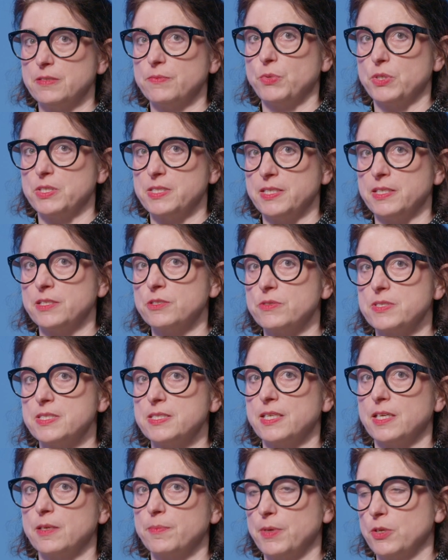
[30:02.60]
what's
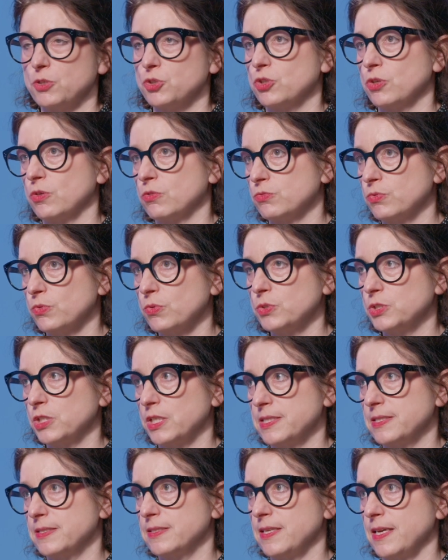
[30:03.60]
interesting about Jean Rouge
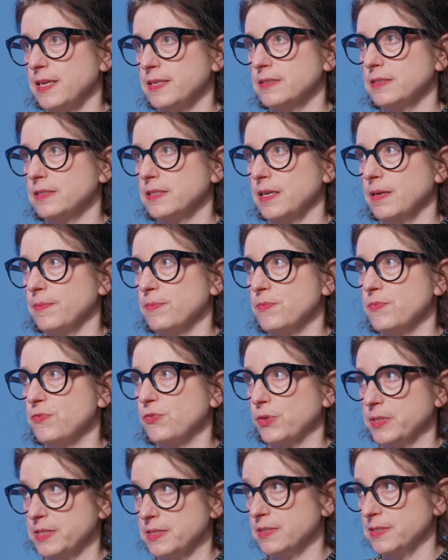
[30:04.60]
is that,
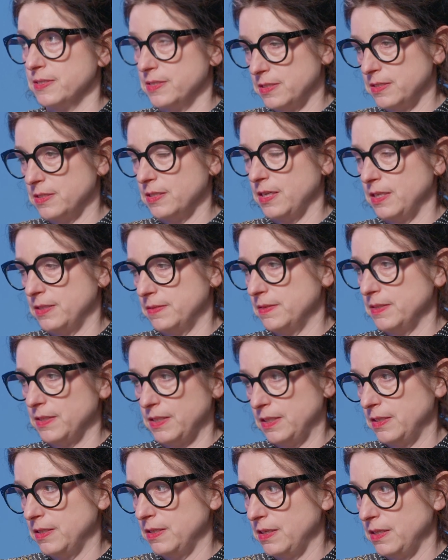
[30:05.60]
for instance,
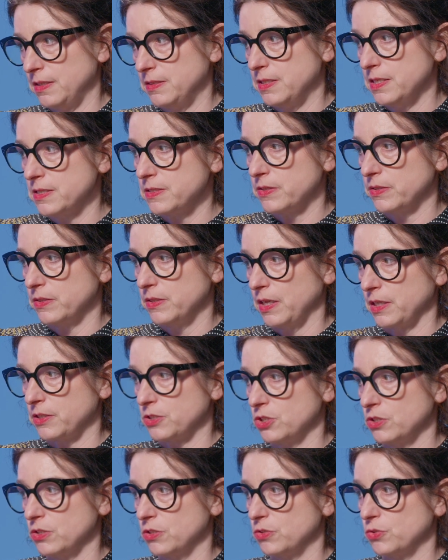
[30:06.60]
in this
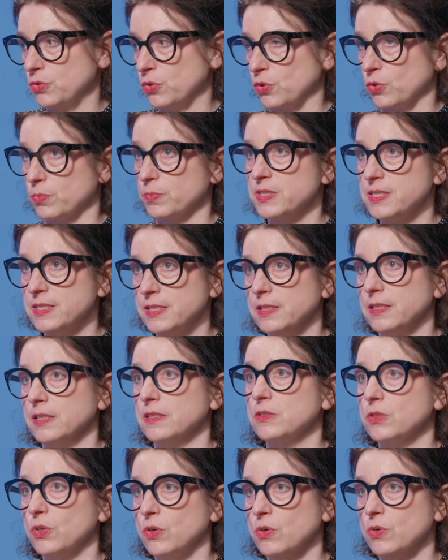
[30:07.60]
connection, the term ciné
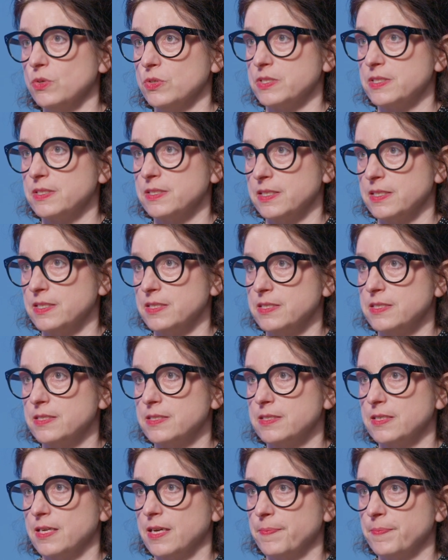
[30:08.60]
trance
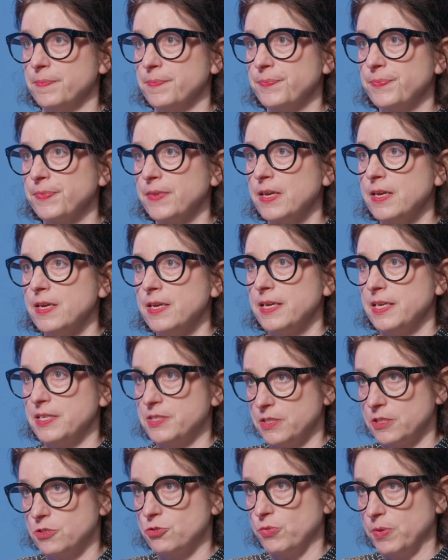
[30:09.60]
is
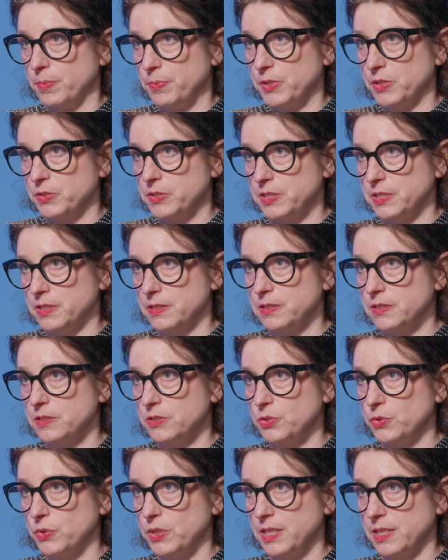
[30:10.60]
attributed
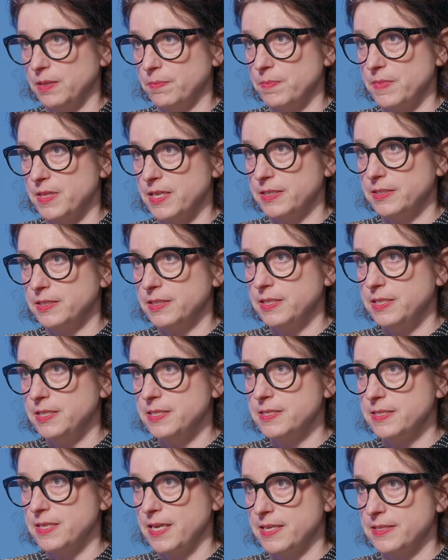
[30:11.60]
to him, that he
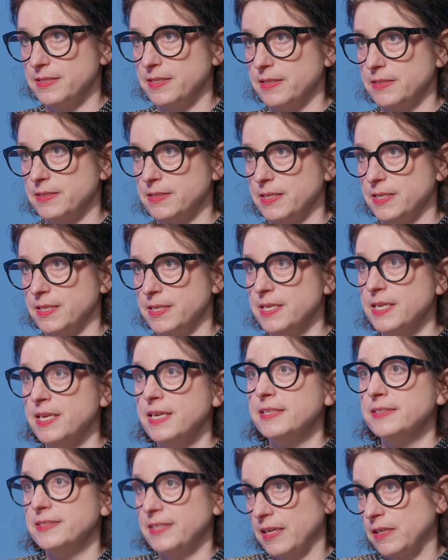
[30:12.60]
said that the
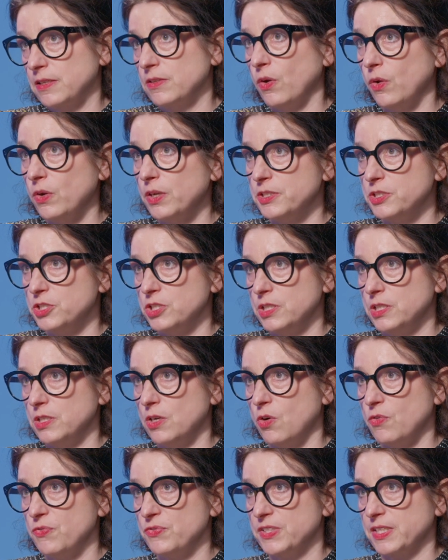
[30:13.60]
technology
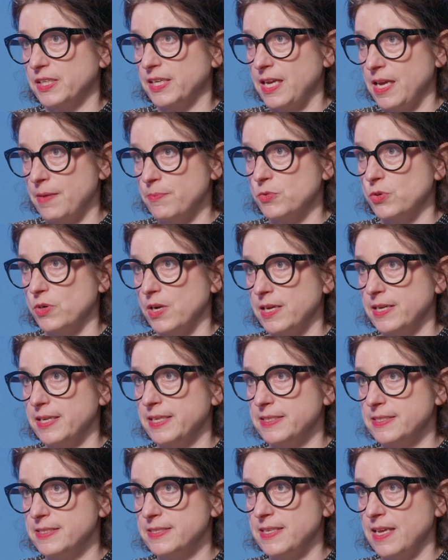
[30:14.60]
of the camera
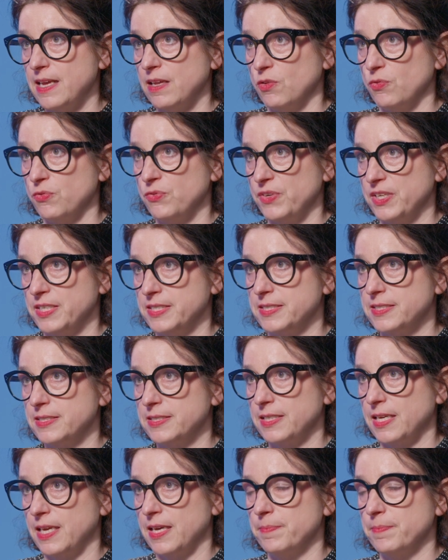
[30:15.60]
itself
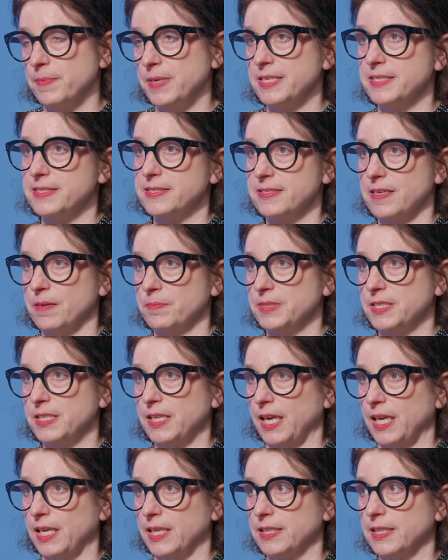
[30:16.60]
is
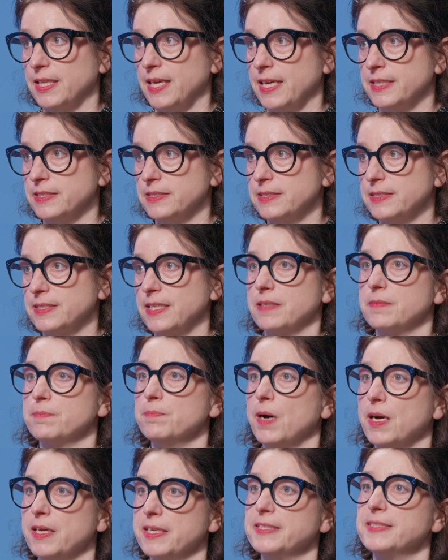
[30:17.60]
something that
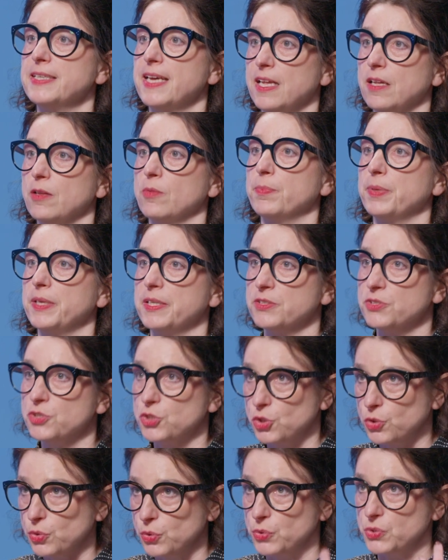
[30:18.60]
might help
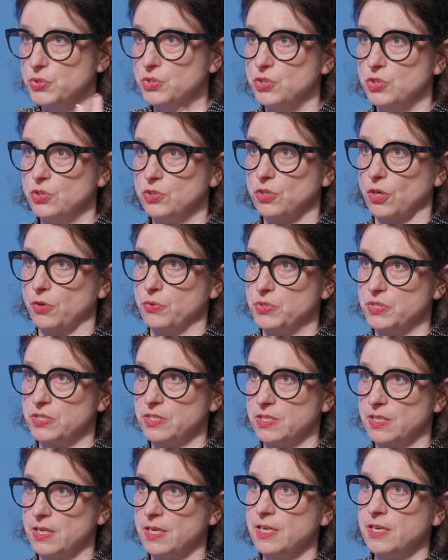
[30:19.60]
induce
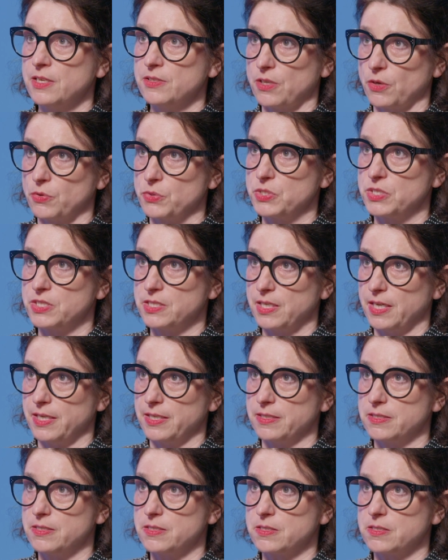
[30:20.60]
those
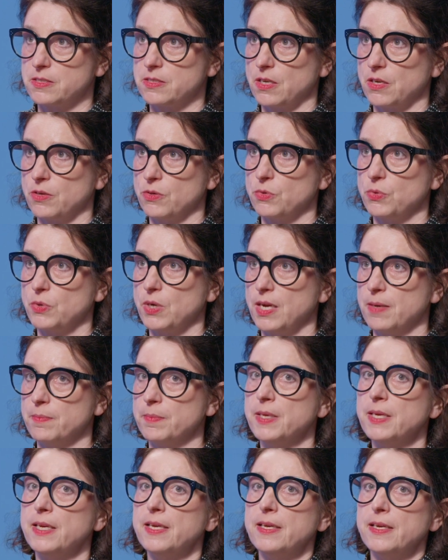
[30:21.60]
states. So
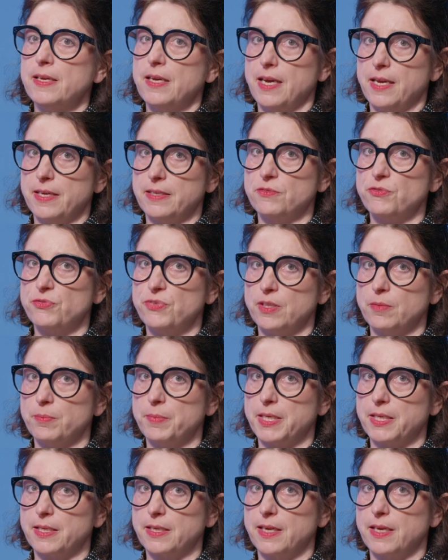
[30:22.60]
in
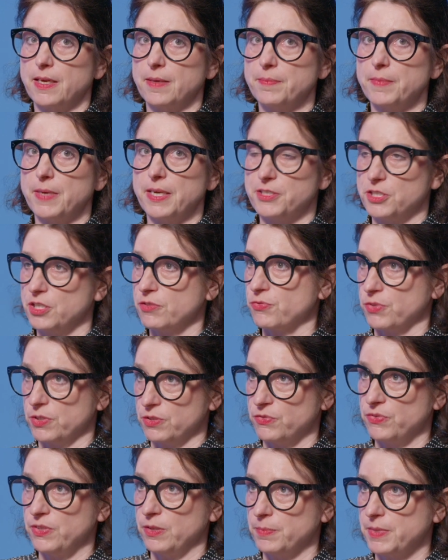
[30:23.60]
filming a
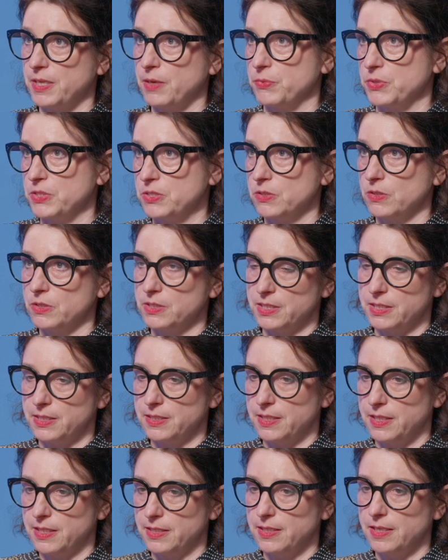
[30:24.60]
different film that was not
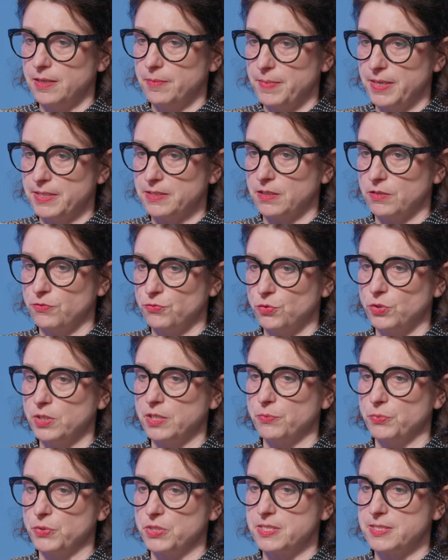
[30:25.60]
in Le Maître Fou,
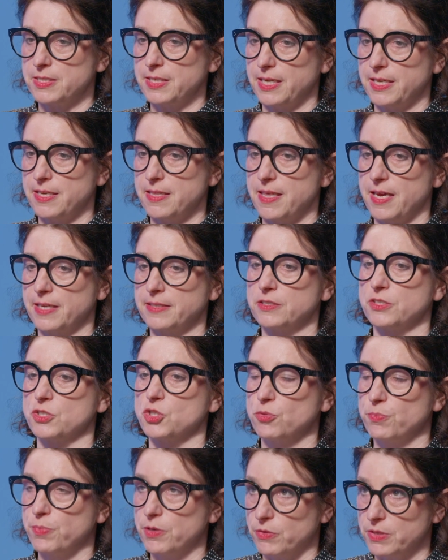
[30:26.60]
he would say that the
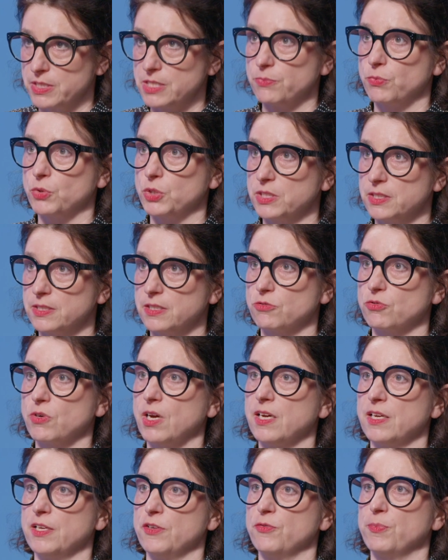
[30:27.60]
spirits wouldn't
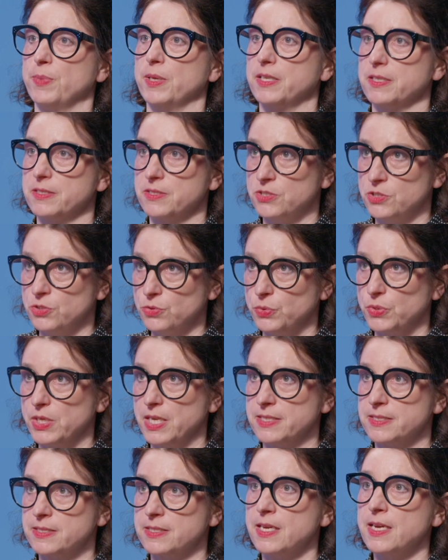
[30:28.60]
arrive, but as soon
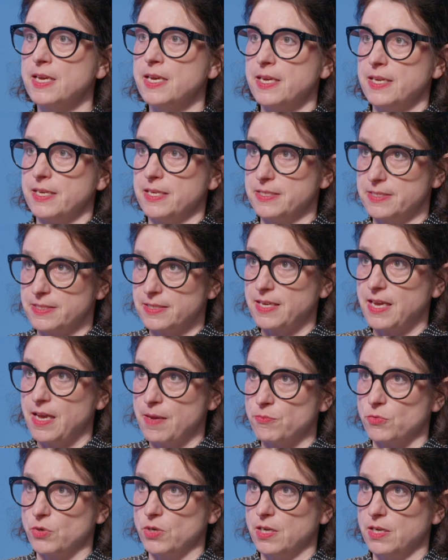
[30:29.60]
as his
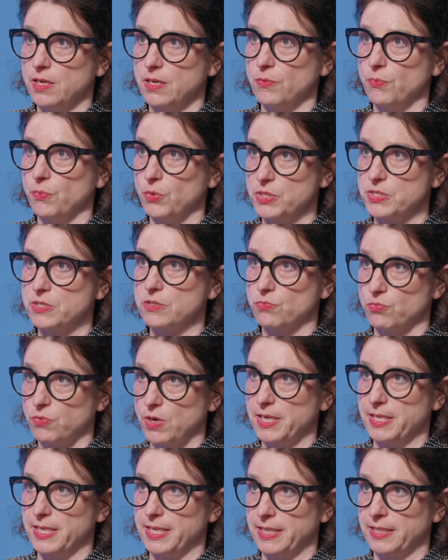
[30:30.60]
camera was
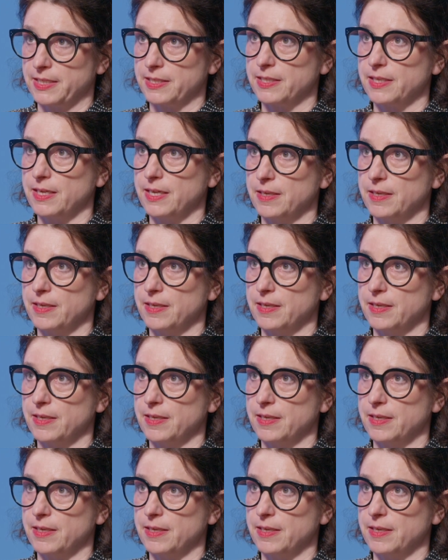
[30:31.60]
running,